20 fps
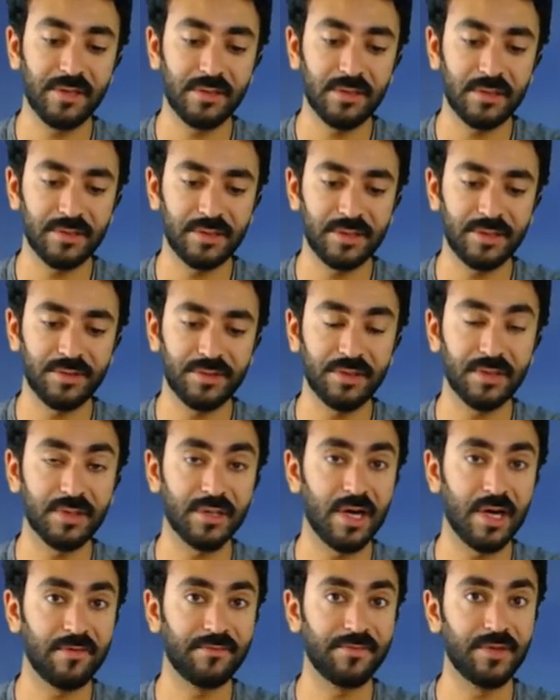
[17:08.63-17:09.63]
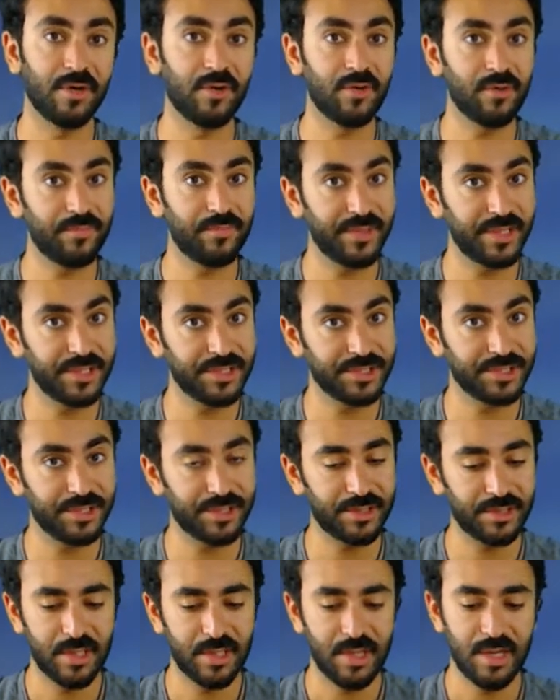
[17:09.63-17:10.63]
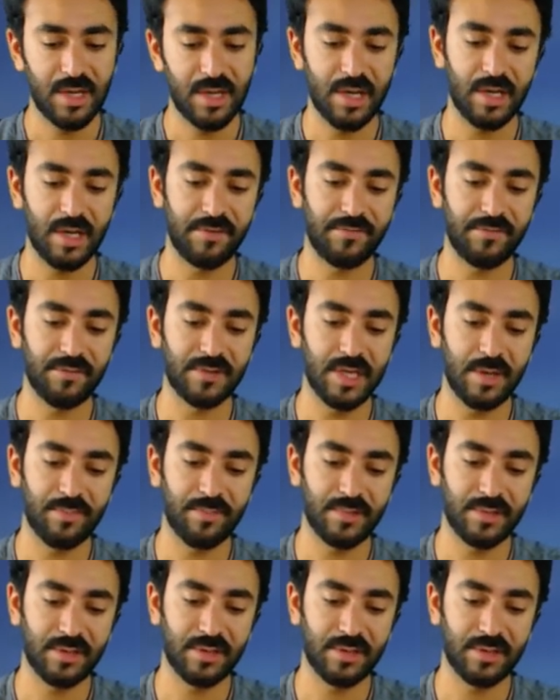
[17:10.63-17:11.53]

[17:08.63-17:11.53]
the fill, and then you can have the whole picture. And if you